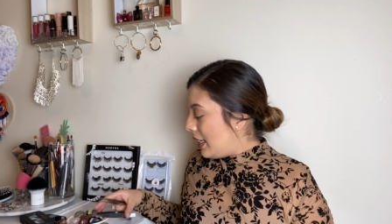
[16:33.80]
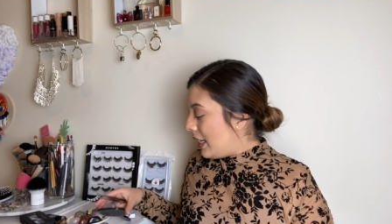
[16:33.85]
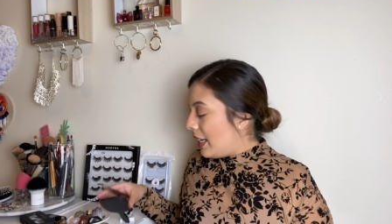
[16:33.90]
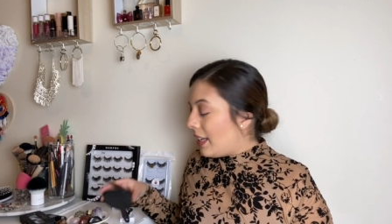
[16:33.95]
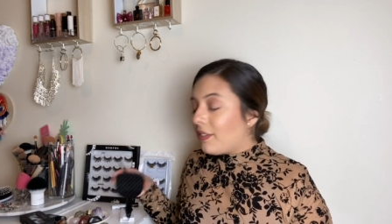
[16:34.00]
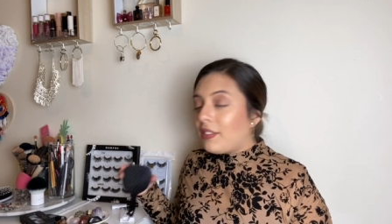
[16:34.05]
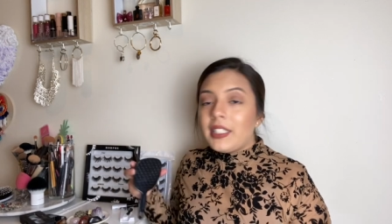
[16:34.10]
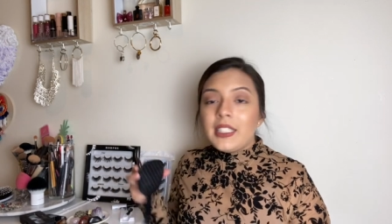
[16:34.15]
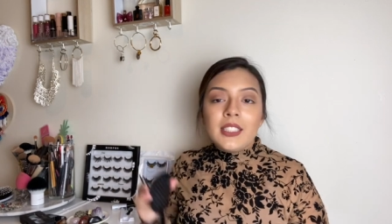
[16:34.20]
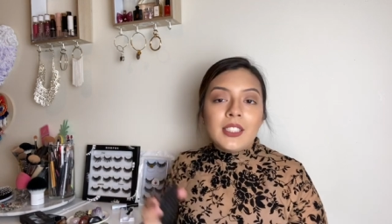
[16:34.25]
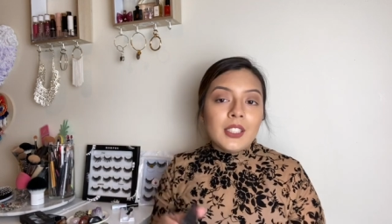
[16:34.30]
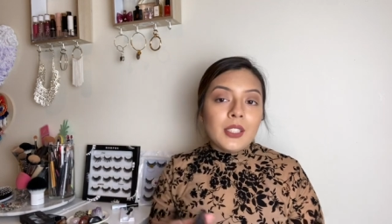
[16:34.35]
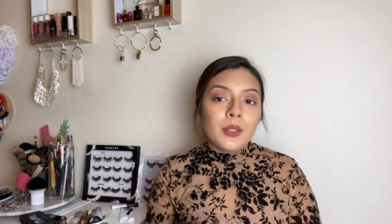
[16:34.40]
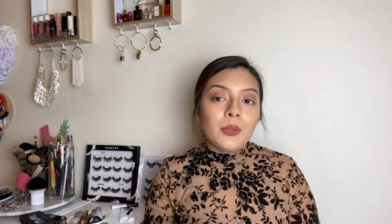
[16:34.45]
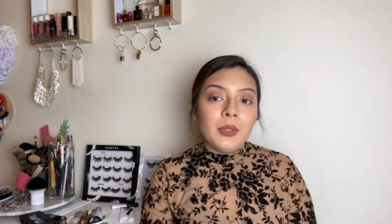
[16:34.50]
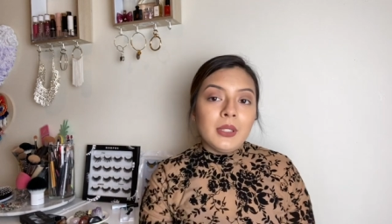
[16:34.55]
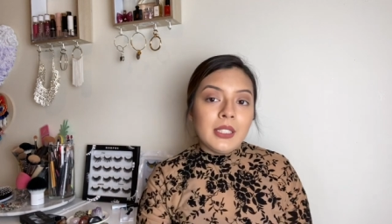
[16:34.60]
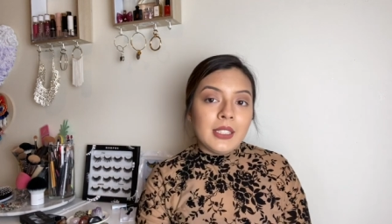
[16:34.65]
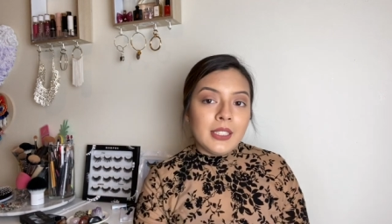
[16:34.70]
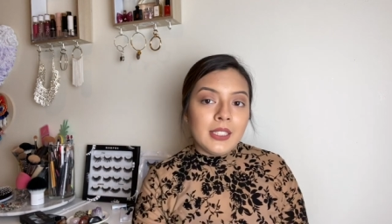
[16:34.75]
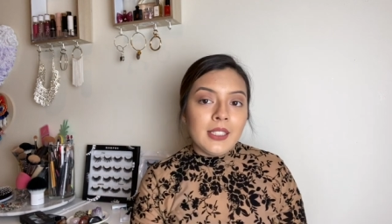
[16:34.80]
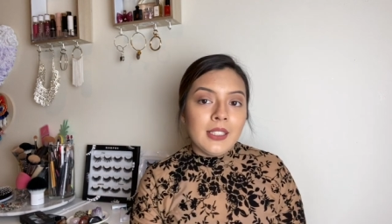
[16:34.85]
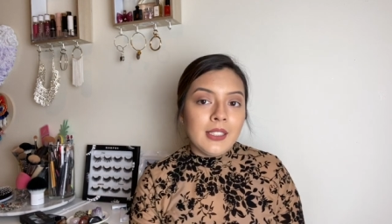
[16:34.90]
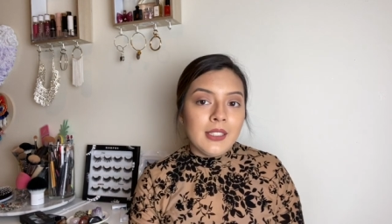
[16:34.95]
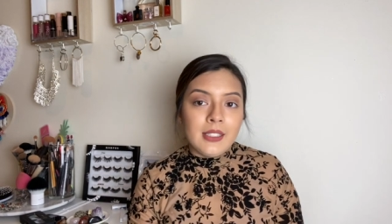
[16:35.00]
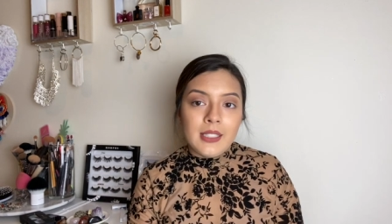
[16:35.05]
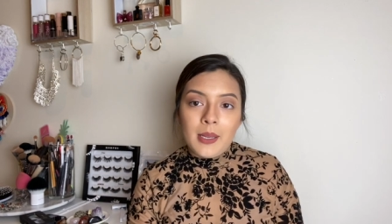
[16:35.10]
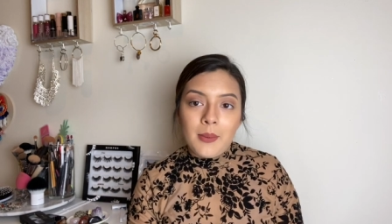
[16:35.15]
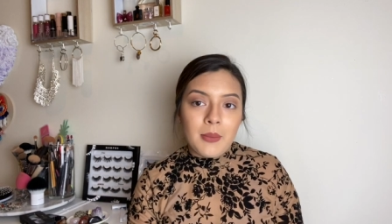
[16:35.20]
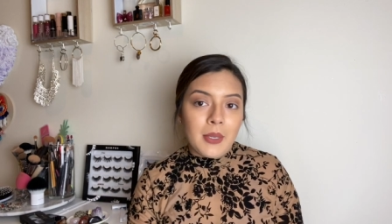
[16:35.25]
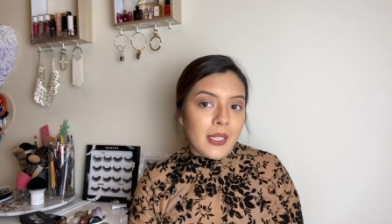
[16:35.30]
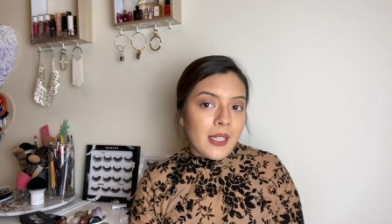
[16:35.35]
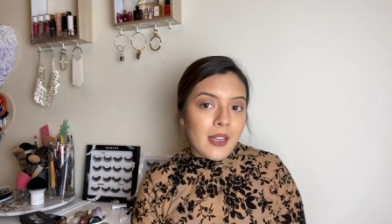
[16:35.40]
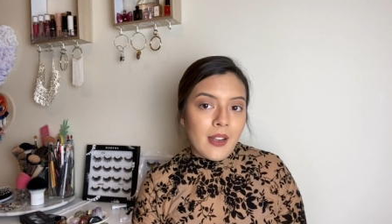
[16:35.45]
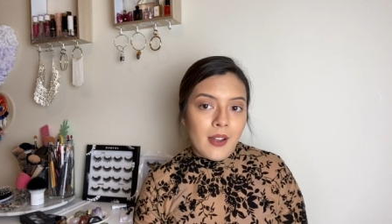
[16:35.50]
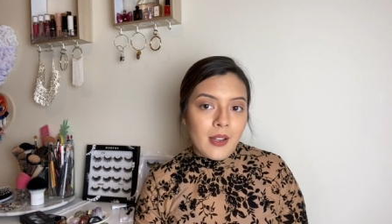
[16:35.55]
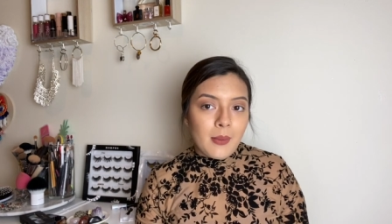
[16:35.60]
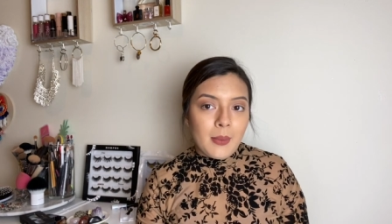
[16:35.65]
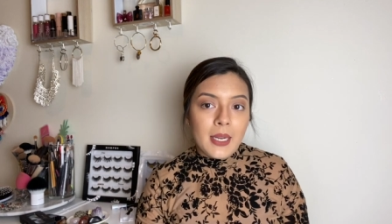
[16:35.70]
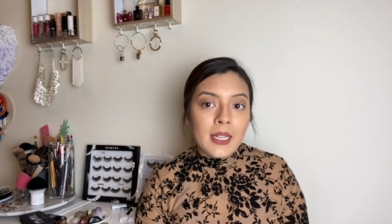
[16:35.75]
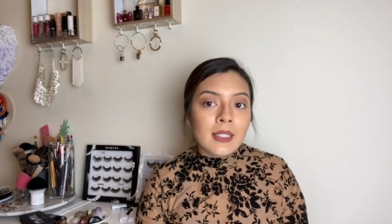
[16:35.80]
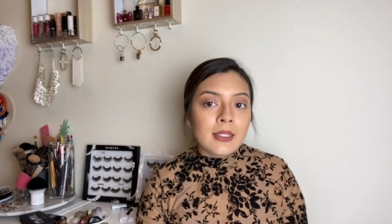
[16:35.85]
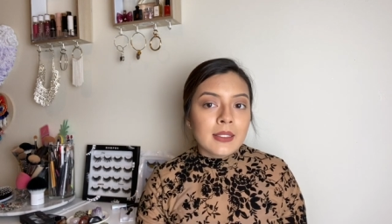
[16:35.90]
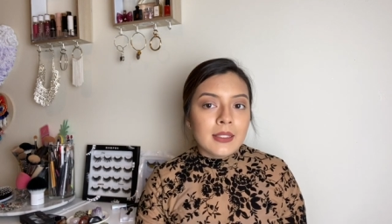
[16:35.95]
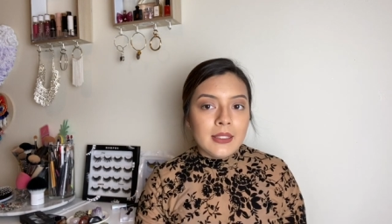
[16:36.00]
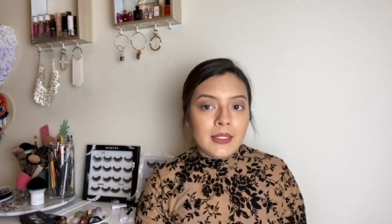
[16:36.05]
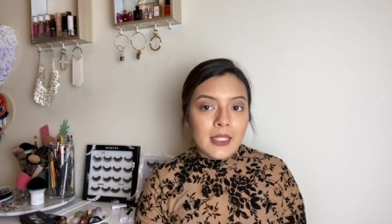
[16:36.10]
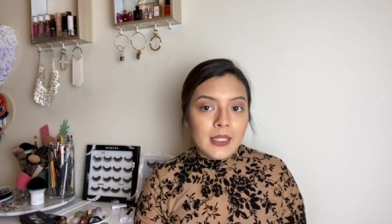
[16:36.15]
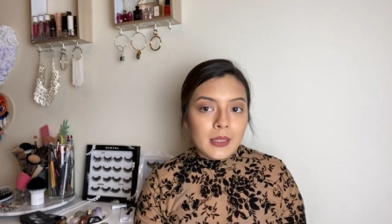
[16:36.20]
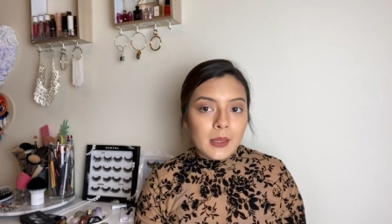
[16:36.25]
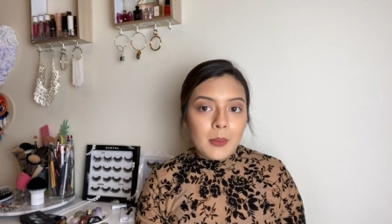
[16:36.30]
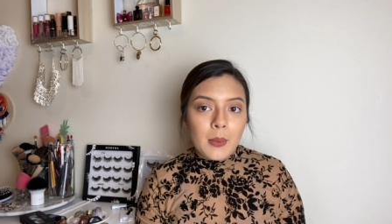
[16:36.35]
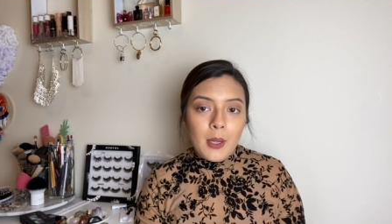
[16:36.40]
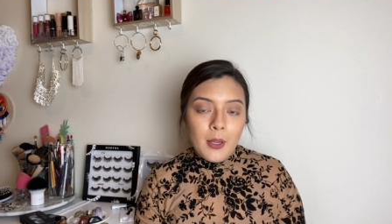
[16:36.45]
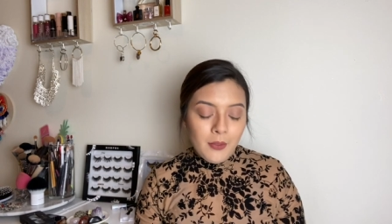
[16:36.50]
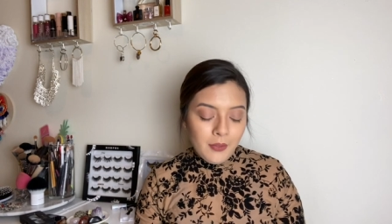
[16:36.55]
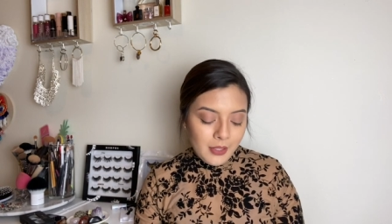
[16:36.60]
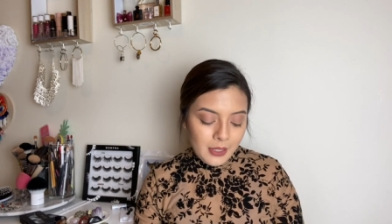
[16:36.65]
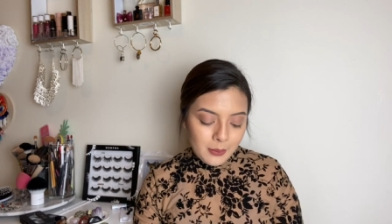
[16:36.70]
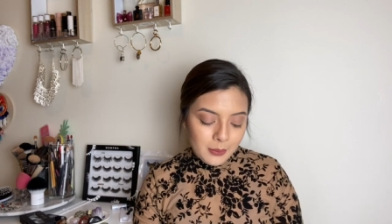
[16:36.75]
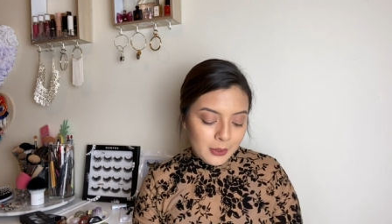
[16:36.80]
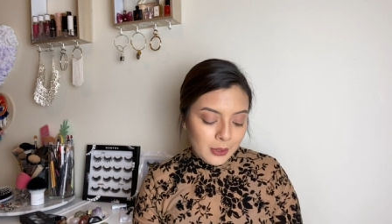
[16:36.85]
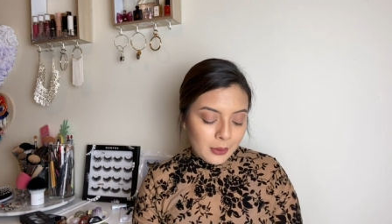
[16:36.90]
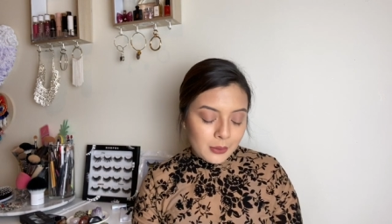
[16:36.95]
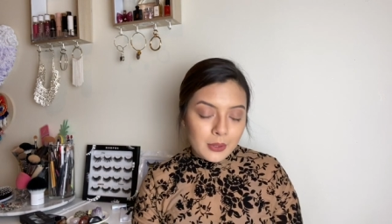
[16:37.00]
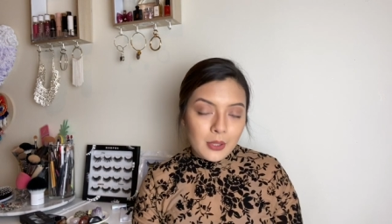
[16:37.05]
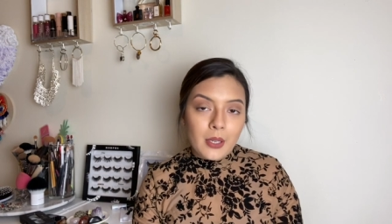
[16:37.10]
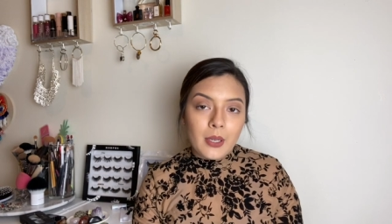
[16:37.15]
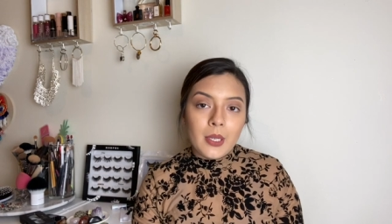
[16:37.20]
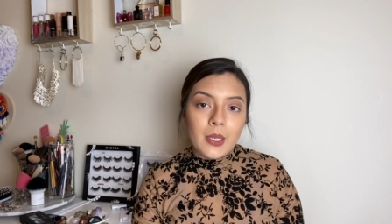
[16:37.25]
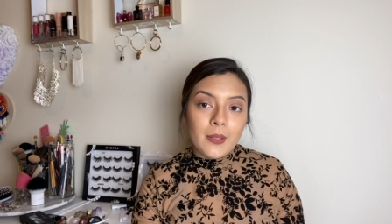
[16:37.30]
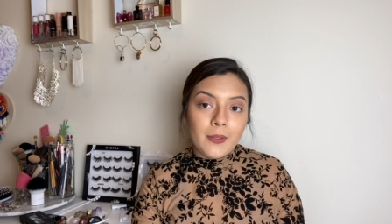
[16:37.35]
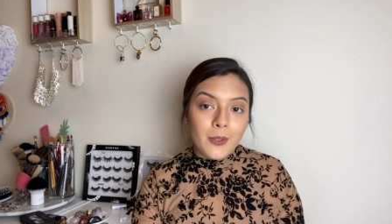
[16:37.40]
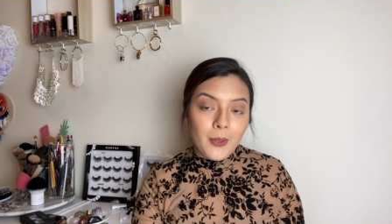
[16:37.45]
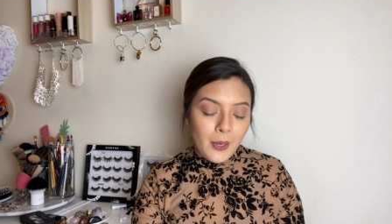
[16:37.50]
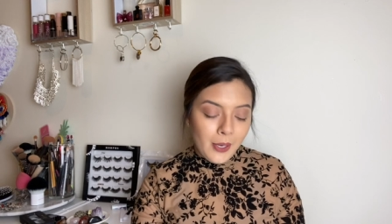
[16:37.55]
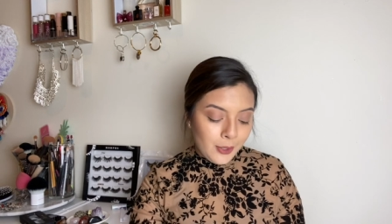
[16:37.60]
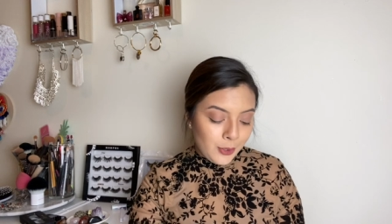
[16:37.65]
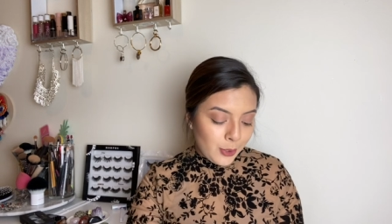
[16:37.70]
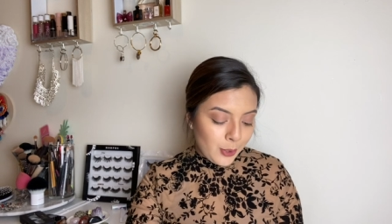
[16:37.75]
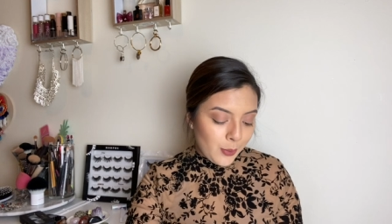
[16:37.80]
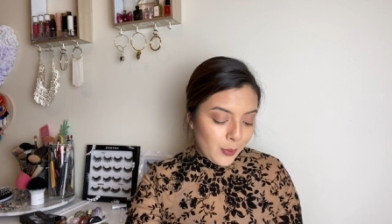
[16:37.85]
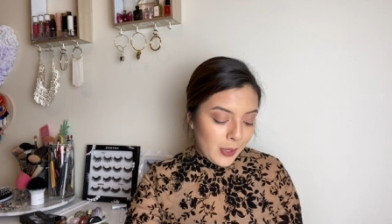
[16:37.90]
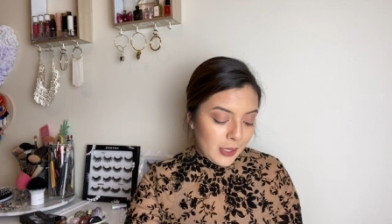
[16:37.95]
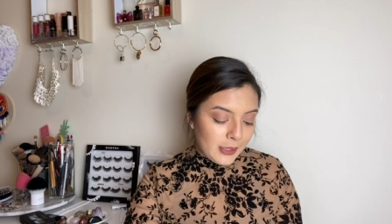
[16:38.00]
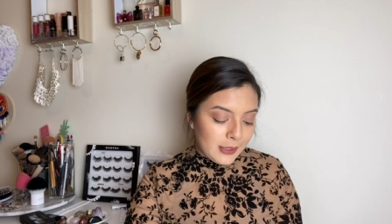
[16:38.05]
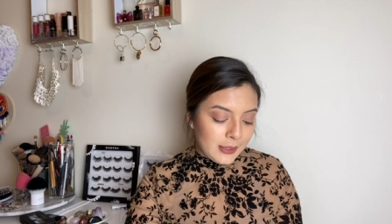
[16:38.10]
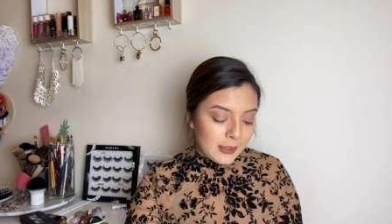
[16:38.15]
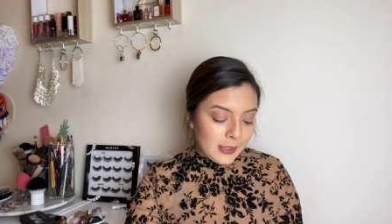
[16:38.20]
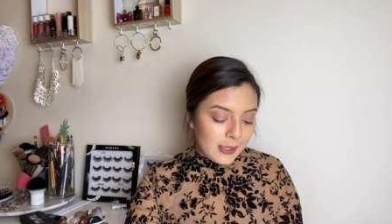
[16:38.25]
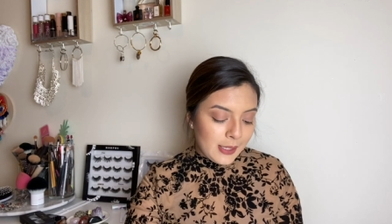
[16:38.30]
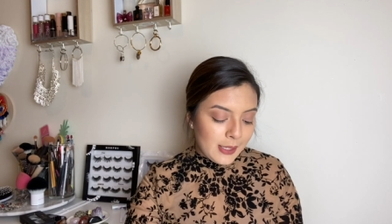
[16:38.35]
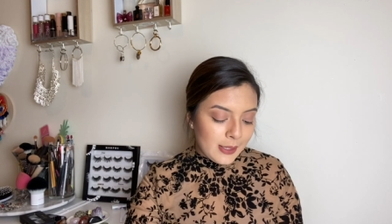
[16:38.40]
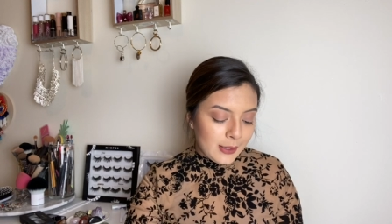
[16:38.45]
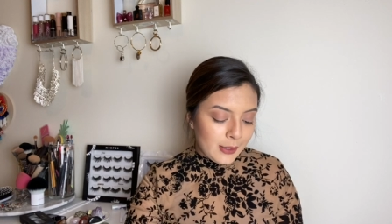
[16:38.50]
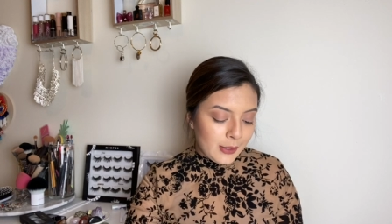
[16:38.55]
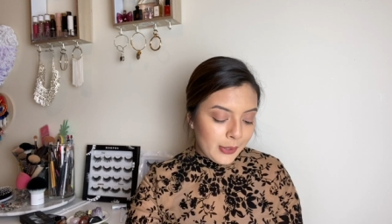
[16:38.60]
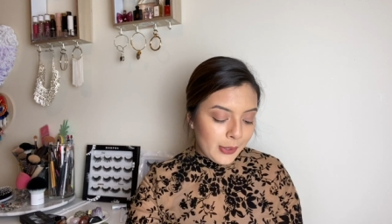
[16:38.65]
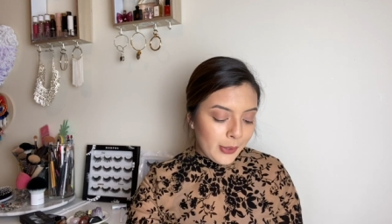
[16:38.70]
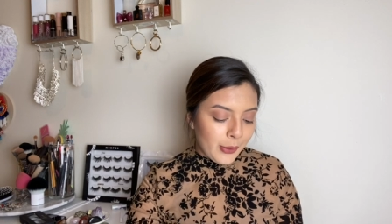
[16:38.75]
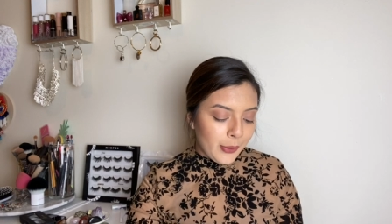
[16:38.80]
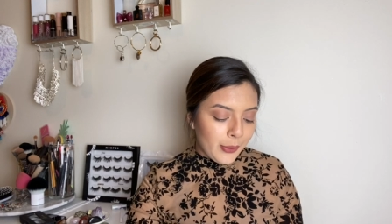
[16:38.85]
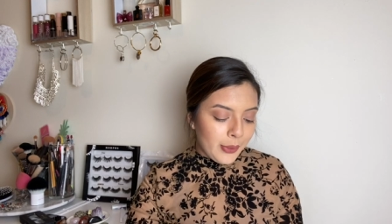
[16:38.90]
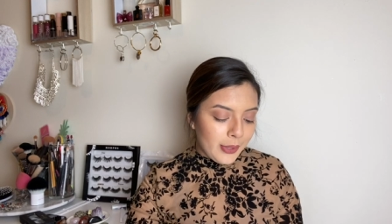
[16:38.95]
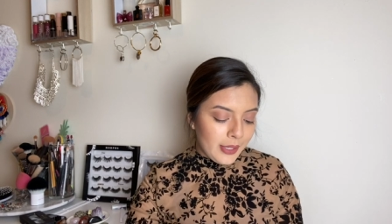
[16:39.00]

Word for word: If these look ridiculous, I might automatically take them off, and I'm so sorry if you actually wanted to see this through.